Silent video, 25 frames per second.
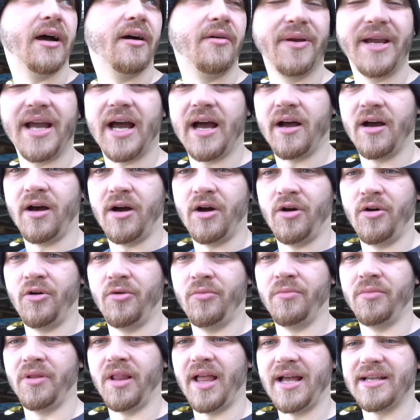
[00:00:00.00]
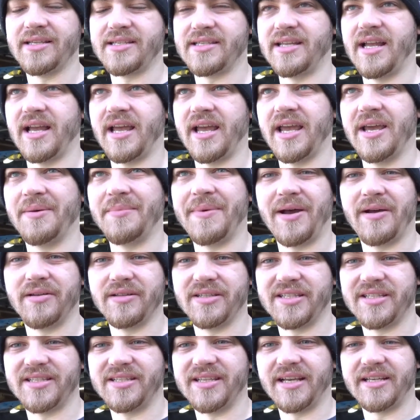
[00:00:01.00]
We got home last night
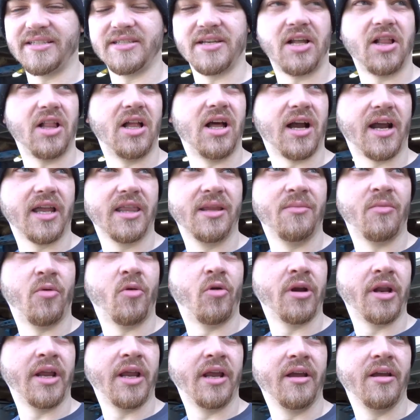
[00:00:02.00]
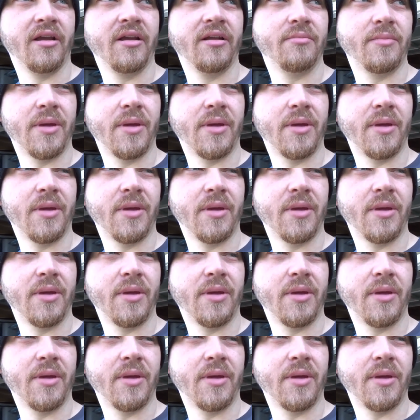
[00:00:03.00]
about 6 o'clock in the morning.